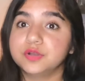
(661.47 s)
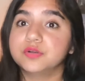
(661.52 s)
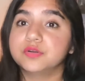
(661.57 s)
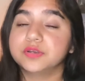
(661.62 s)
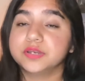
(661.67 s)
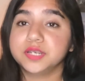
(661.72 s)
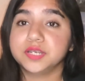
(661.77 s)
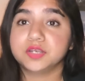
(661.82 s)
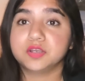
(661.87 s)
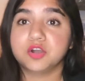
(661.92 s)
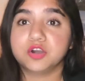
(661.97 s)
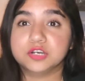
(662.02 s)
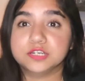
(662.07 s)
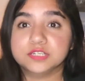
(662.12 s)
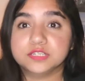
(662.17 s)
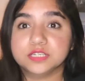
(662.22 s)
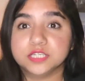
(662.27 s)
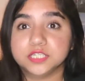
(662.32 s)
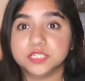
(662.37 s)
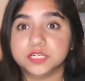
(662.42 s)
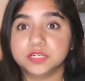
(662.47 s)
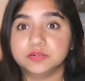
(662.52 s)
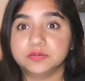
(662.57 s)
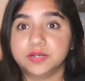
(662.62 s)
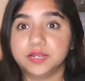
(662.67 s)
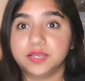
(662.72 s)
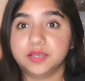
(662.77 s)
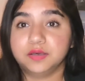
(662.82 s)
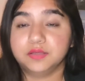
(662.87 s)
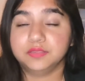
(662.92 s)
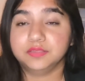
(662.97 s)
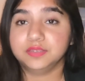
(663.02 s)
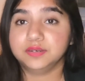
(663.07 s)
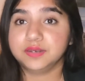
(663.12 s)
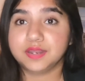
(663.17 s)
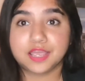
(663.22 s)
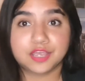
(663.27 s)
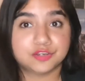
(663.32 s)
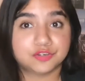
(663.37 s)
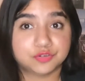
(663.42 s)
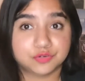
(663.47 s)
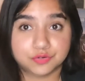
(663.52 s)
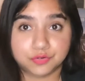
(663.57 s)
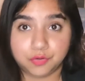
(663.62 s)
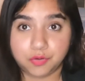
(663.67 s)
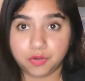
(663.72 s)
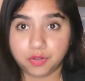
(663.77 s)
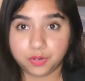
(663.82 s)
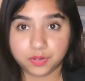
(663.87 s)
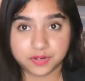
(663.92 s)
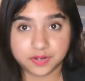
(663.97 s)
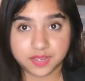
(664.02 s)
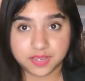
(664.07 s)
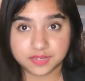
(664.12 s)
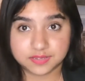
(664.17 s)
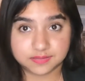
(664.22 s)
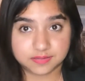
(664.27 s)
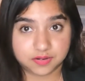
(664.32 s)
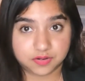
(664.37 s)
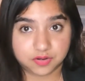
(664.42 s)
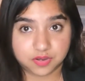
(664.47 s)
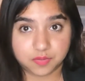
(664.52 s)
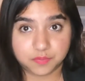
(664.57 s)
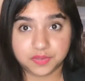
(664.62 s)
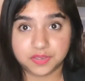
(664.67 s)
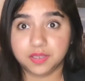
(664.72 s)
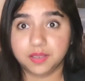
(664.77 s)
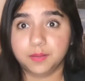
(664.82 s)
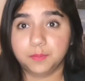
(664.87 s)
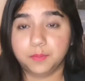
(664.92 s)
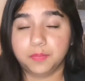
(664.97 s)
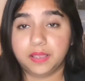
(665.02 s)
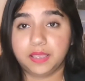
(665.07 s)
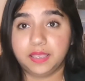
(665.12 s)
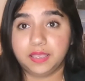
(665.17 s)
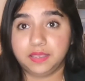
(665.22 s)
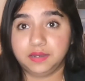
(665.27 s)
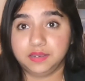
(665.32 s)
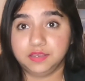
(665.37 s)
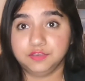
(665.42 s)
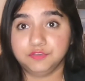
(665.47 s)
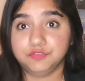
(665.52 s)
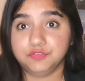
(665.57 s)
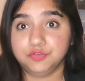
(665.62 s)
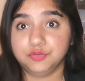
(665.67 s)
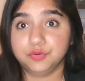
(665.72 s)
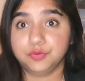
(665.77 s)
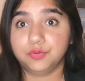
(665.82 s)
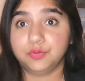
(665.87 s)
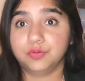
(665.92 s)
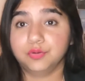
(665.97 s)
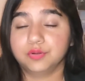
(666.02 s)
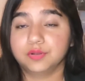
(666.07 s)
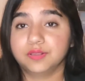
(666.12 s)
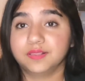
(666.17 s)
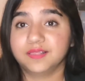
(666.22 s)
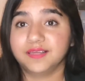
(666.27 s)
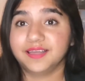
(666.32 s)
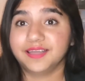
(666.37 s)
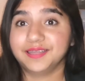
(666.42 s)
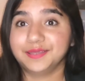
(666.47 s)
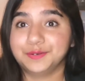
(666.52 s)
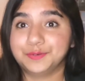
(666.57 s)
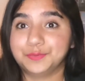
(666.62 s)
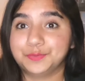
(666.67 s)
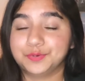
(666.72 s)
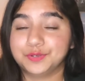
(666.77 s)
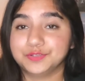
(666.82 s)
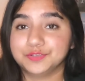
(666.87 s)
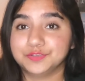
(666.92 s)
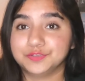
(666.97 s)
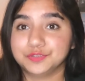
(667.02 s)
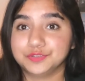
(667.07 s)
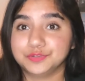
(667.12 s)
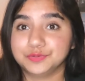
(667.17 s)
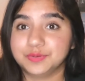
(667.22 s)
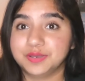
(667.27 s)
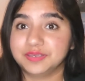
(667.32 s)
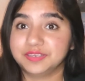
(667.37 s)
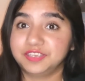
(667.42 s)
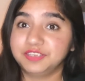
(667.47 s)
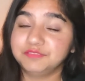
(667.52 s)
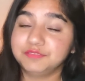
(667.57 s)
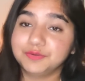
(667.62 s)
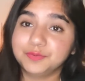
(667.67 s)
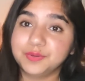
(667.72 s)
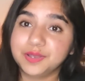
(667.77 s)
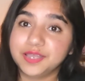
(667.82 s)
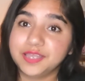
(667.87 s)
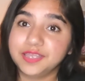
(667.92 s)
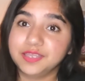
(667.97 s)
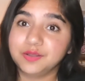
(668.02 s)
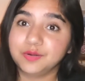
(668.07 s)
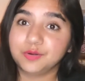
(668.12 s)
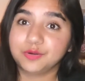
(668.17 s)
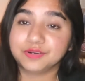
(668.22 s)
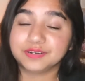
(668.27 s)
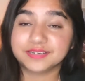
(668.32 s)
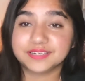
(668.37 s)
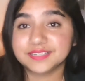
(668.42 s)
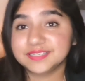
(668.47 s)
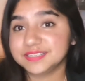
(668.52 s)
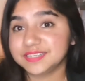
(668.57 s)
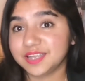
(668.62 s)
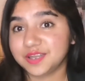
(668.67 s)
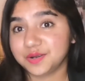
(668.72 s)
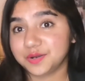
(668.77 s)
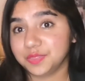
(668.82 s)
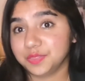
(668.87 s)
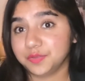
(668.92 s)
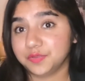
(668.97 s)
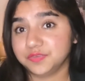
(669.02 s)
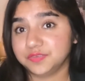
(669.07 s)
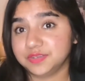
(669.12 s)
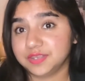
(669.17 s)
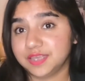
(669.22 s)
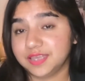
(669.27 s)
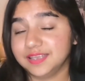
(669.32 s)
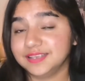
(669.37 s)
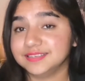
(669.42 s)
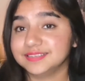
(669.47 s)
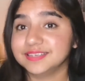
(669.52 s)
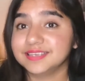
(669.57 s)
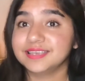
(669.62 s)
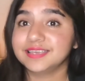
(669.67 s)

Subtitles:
create content around the national holidays that are coming up, and if your client wants to do a giveaway or a discount on those days,